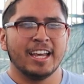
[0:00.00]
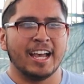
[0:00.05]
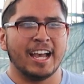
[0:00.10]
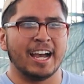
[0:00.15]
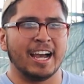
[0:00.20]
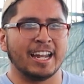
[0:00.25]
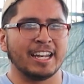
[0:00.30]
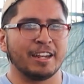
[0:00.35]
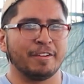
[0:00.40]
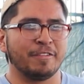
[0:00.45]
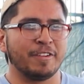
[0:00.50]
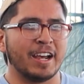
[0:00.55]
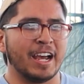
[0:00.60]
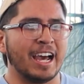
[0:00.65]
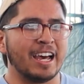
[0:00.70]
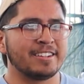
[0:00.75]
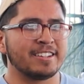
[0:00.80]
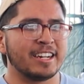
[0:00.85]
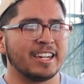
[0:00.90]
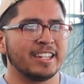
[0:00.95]
And if it
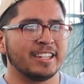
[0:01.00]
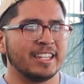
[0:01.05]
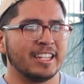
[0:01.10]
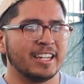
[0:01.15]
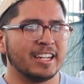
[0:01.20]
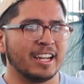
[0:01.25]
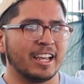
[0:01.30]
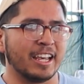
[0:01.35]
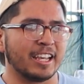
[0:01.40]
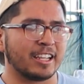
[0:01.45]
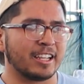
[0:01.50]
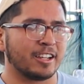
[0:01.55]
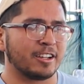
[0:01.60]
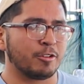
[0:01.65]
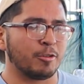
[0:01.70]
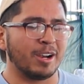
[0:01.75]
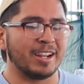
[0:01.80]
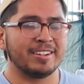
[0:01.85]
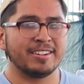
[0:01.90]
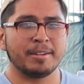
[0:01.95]
has anything like
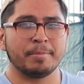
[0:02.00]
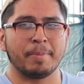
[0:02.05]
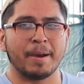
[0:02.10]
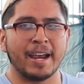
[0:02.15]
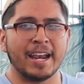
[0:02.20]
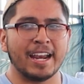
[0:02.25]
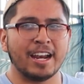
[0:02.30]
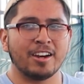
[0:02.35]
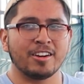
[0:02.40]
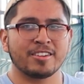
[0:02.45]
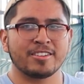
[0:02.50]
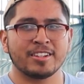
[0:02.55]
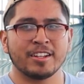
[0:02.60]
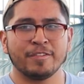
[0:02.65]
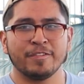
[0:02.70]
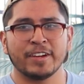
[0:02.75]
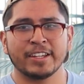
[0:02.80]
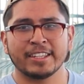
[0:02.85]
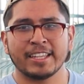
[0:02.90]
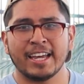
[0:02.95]
crazy pet hair and
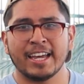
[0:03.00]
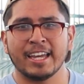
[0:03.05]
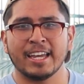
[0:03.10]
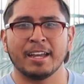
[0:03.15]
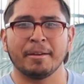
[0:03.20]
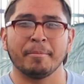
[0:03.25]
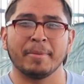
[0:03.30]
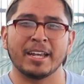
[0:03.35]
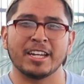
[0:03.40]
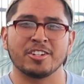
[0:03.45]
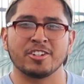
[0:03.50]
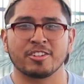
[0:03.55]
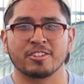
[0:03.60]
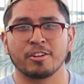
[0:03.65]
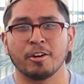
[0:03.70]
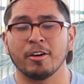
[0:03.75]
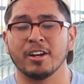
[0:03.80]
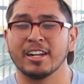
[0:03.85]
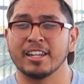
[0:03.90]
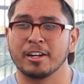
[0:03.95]
stuff like that, it may just
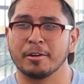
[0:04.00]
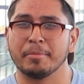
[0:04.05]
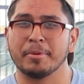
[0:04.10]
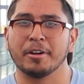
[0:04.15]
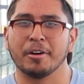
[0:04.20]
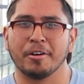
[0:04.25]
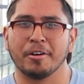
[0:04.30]
go a little bit